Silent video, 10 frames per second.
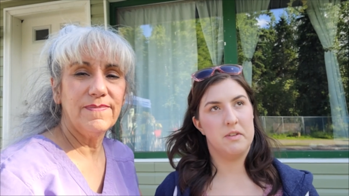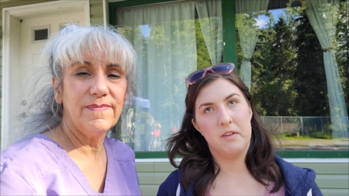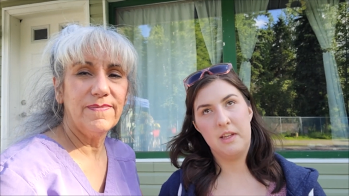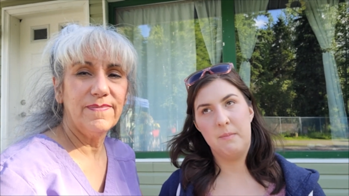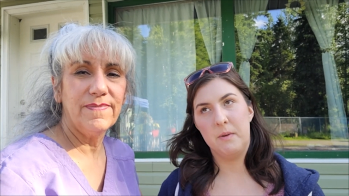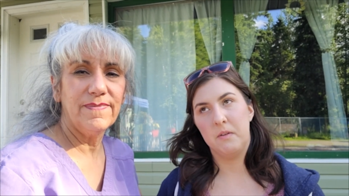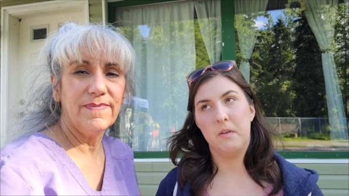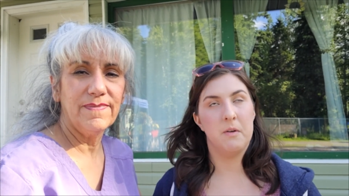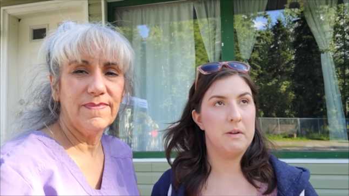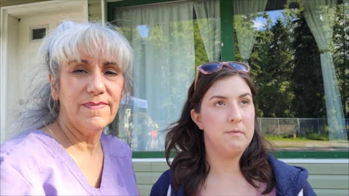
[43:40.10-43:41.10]
Speaker 1: sleep, you
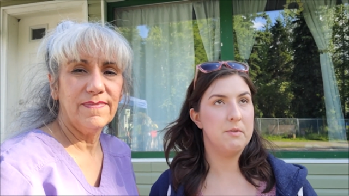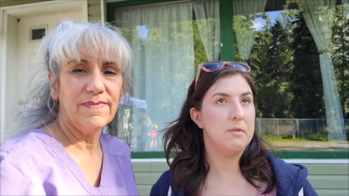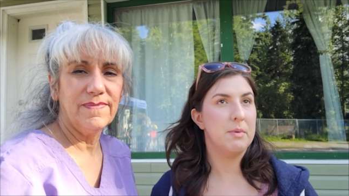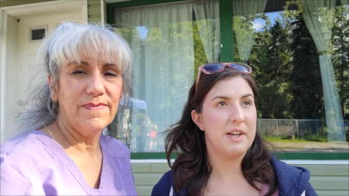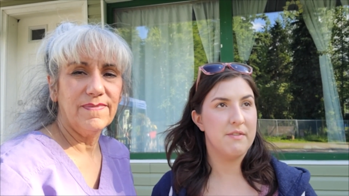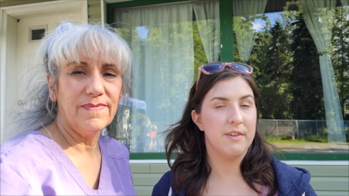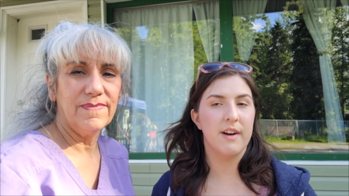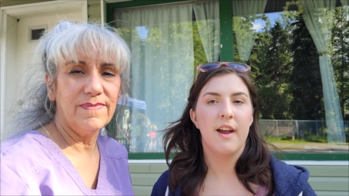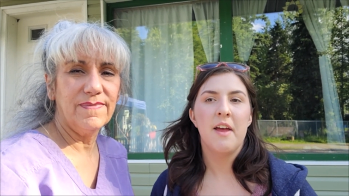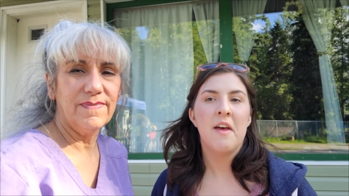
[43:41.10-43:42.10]
could go eat food,
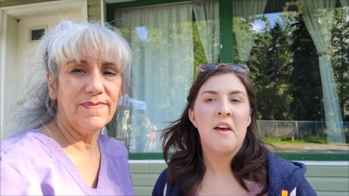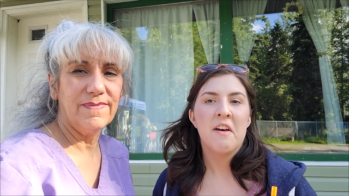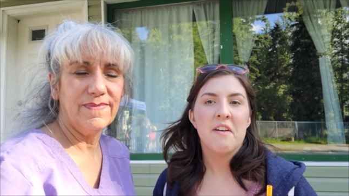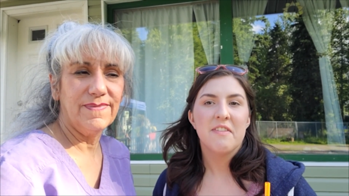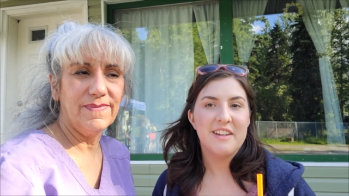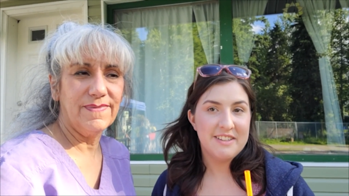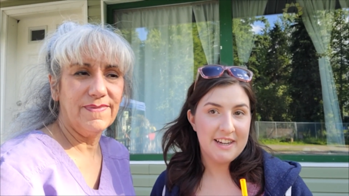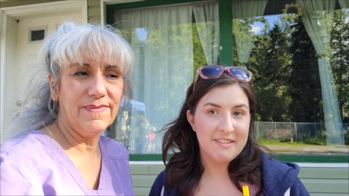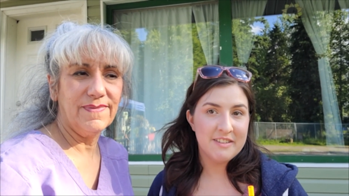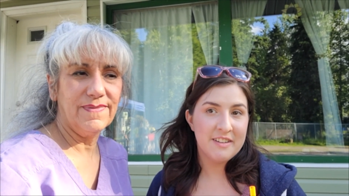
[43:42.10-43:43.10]
whatever they
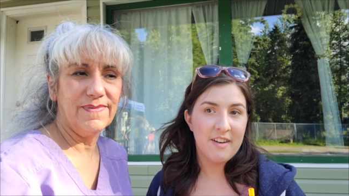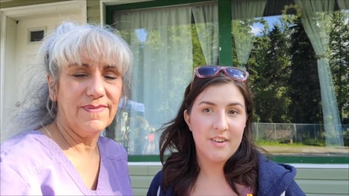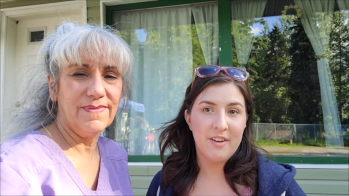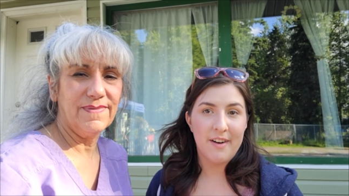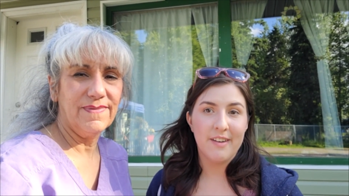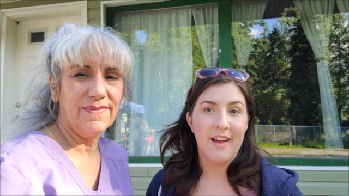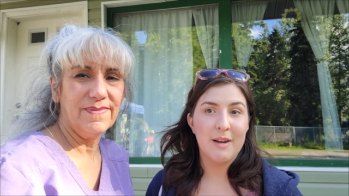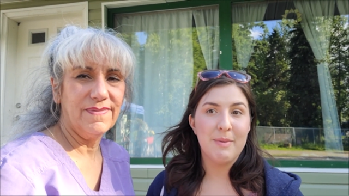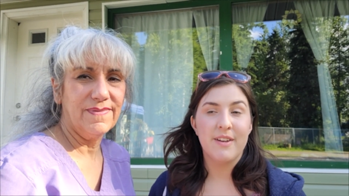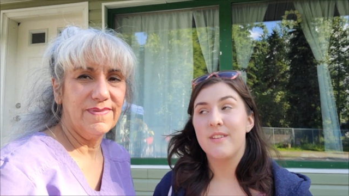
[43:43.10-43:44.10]
changed it all to
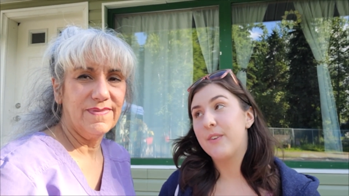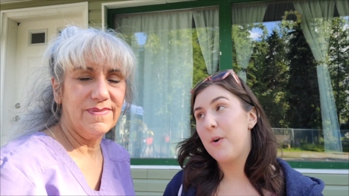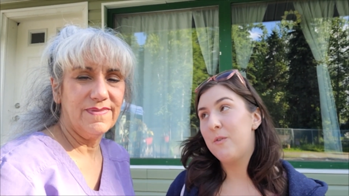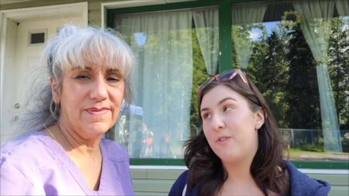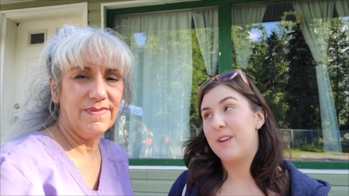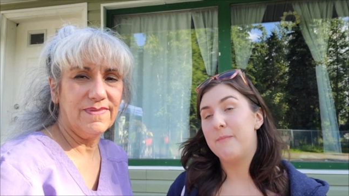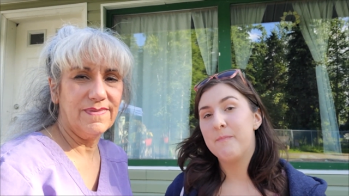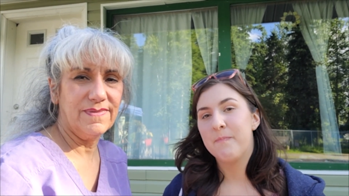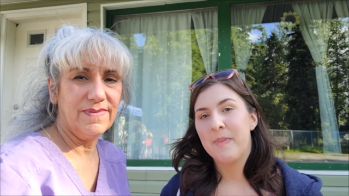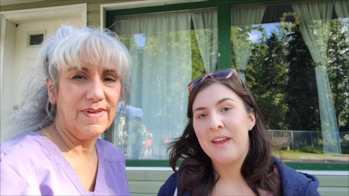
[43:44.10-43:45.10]
online because of COVID.
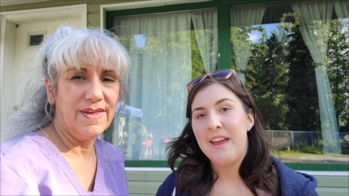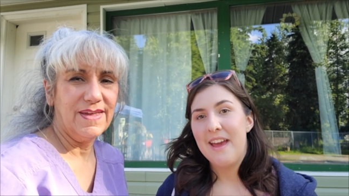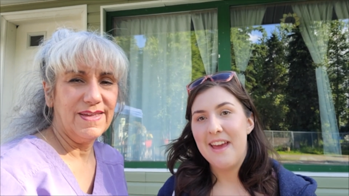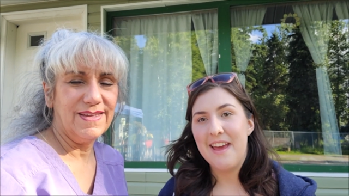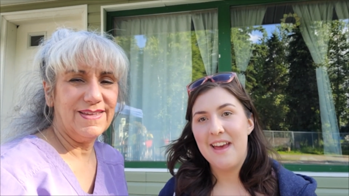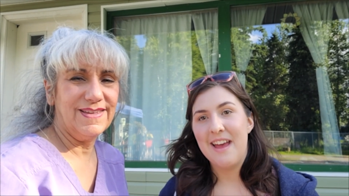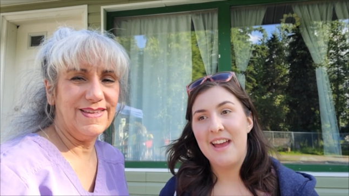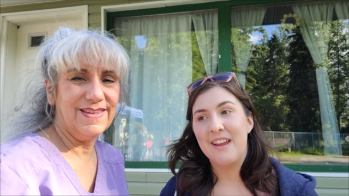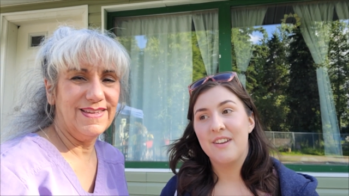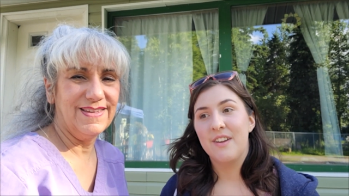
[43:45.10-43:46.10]

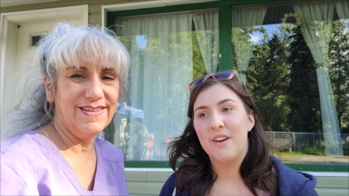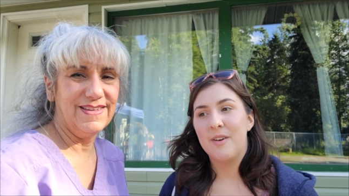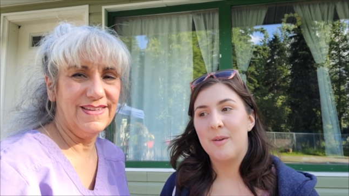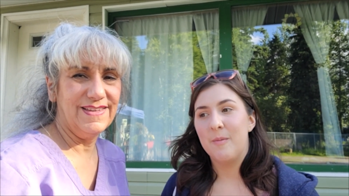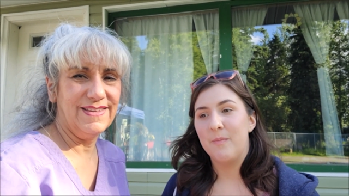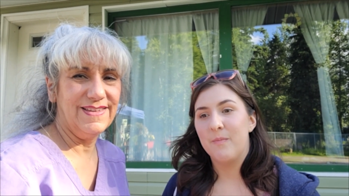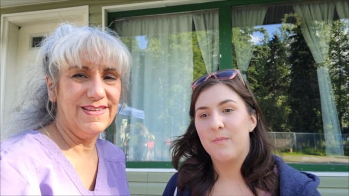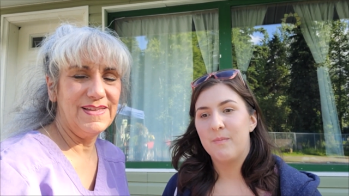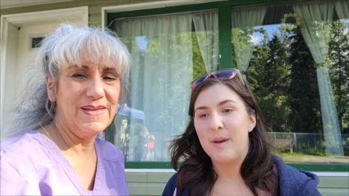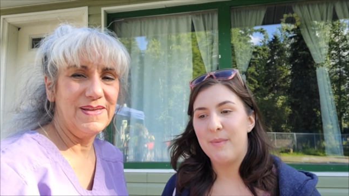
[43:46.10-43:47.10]
And uh -huh. um,
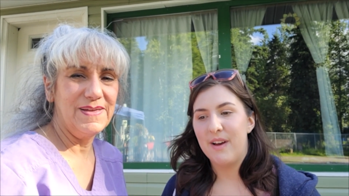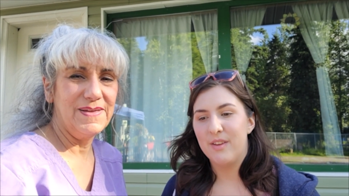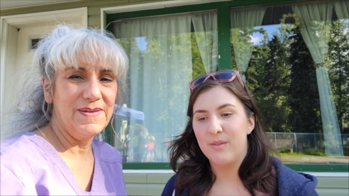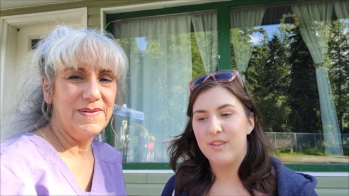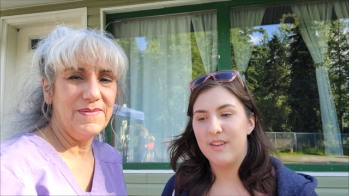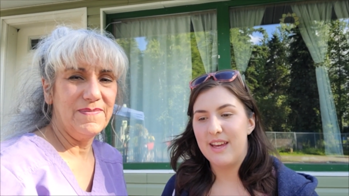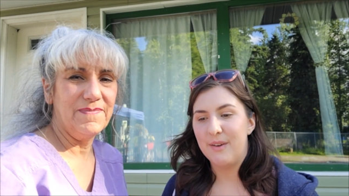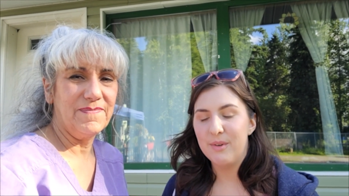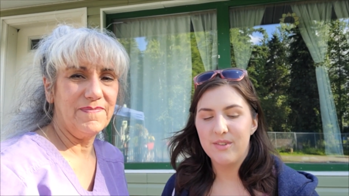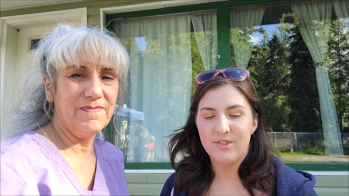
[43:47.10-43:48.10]
my boss was
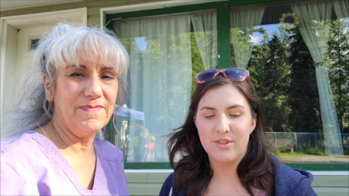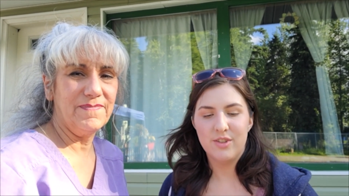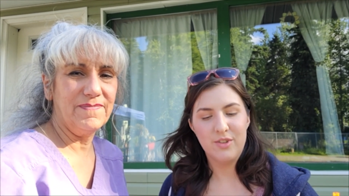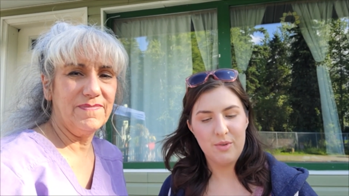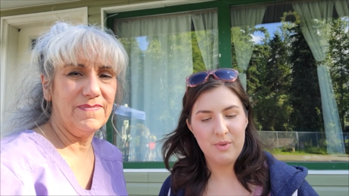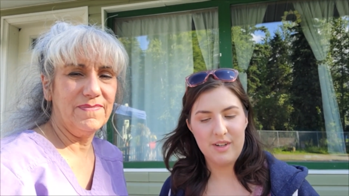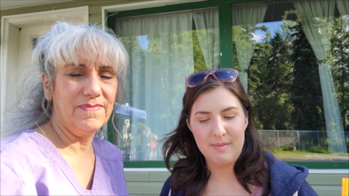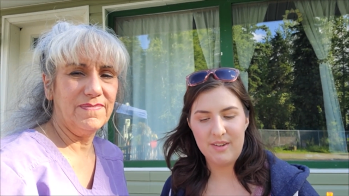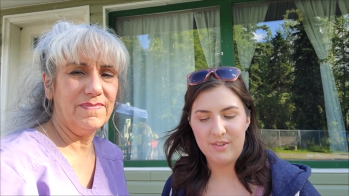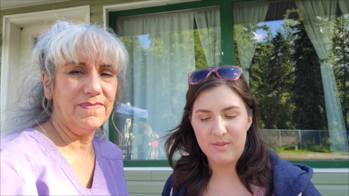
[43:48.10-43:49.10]
like, well, just, you know, worry
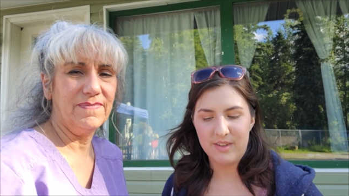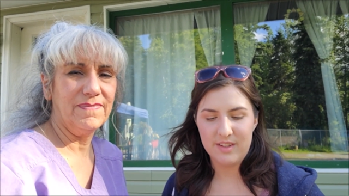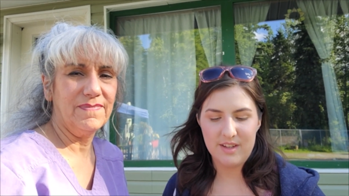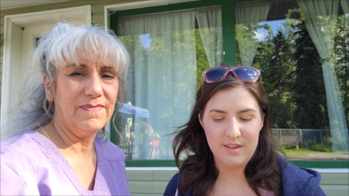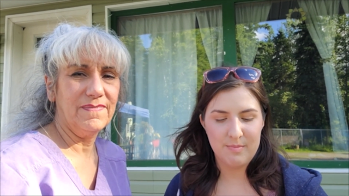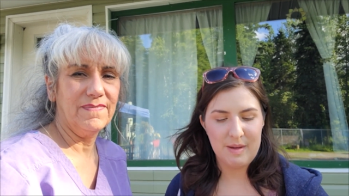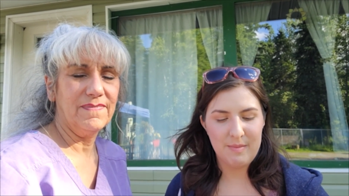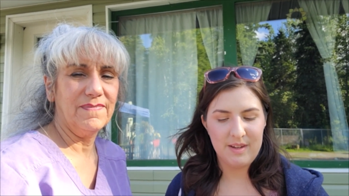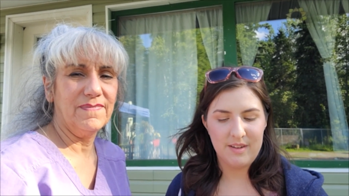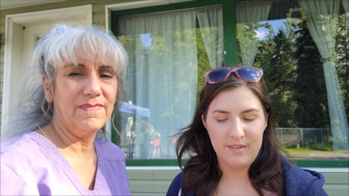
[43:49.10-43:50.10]
about doing this.
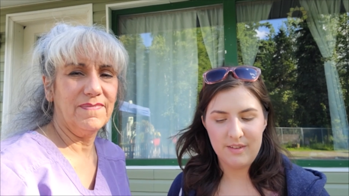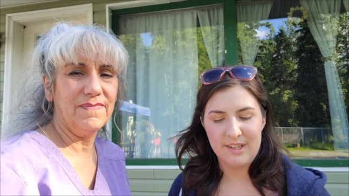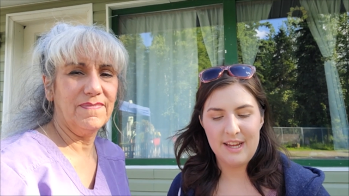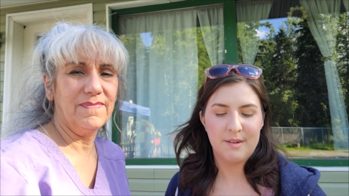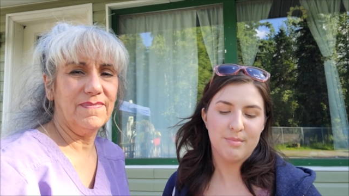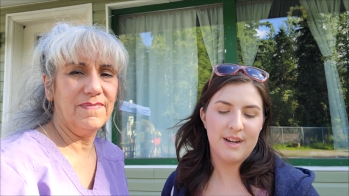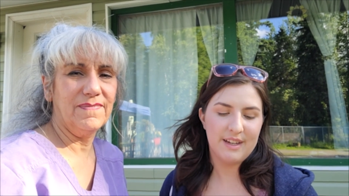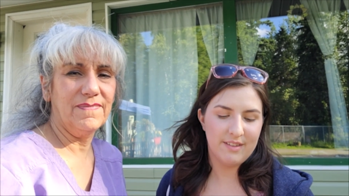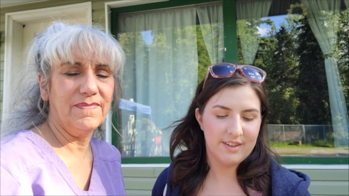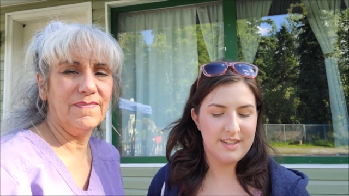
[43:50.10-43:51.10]
Maybe uh, take a
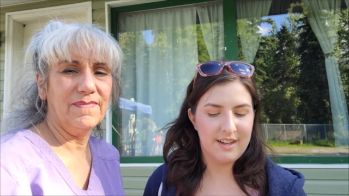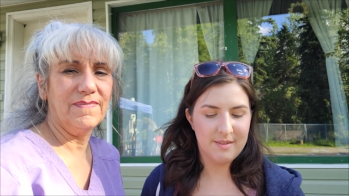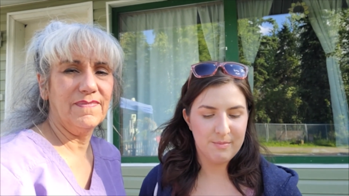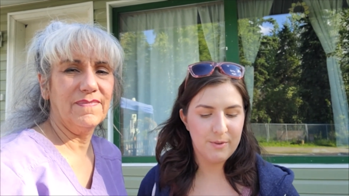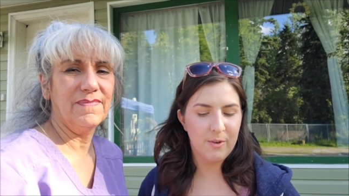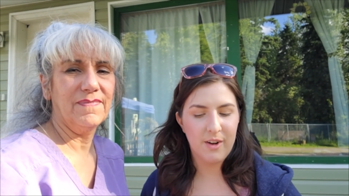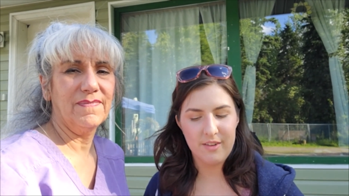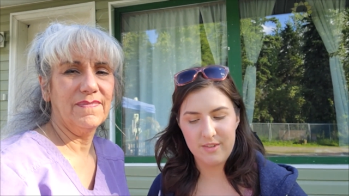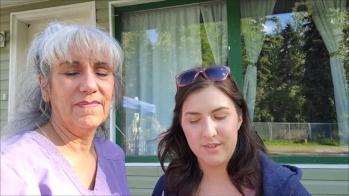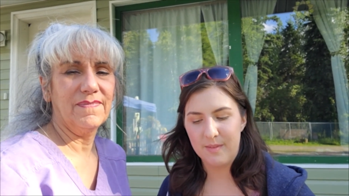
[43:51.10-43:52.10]
break. You could take some phone
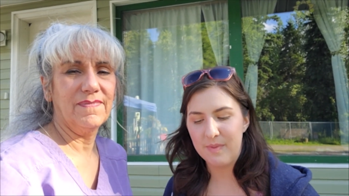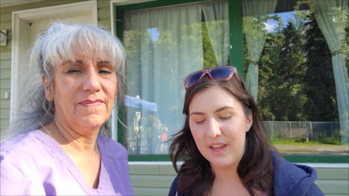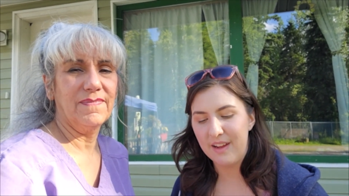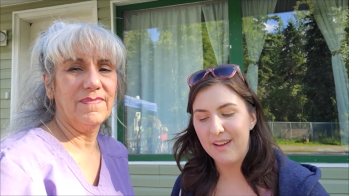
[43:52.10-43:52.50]
calls or something.